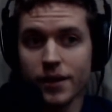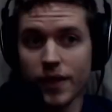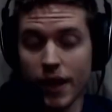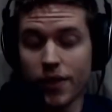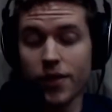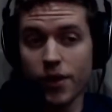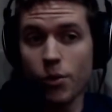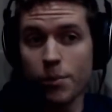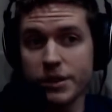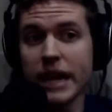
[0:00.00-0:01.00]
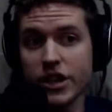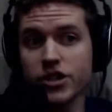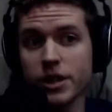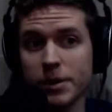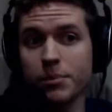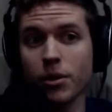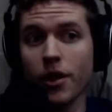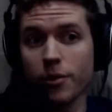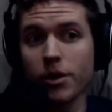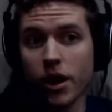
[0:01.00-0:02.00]
that there were potentially people
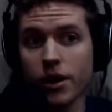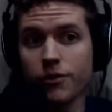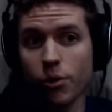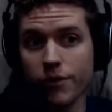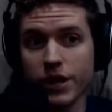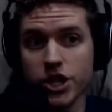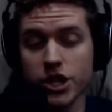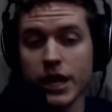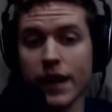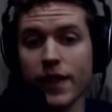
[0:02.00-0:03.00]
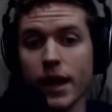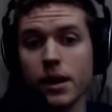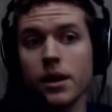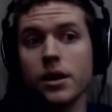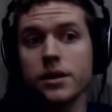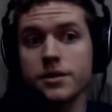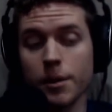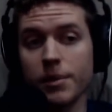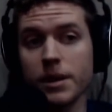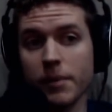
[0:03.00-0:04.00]
on the block for eviction and that
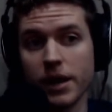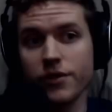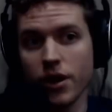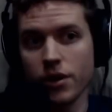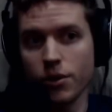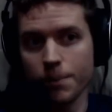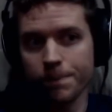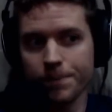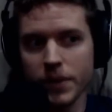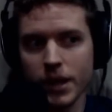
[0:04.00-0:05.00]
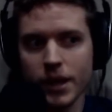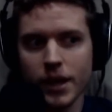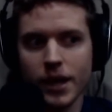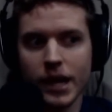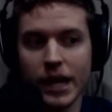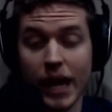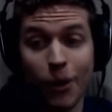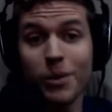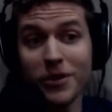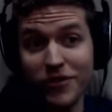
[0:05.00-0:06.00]
somebody might have gone home. I
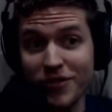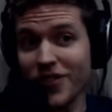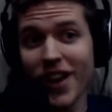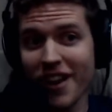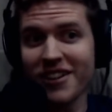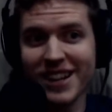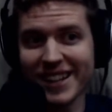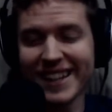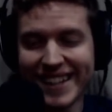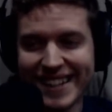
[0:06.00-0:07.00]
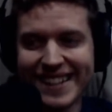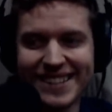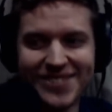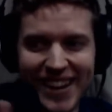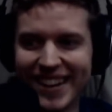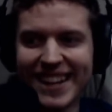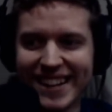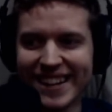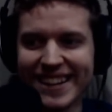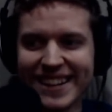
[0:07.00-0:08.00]
want to be very clear,
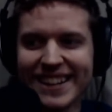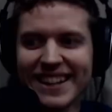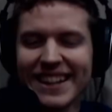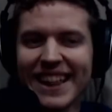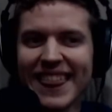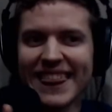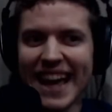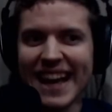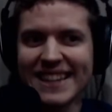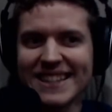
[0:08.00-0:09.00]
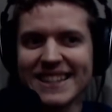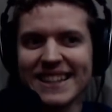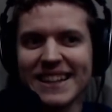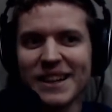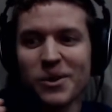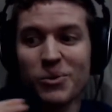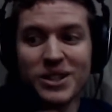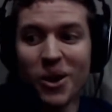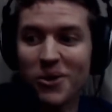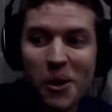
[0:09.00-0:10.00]
that we
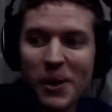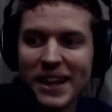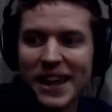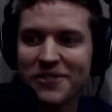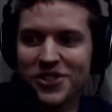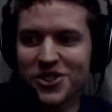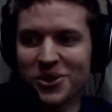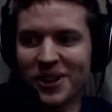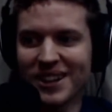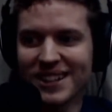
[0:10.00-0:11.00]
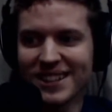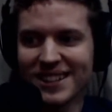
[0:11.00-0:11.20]
don't know any of that for sure.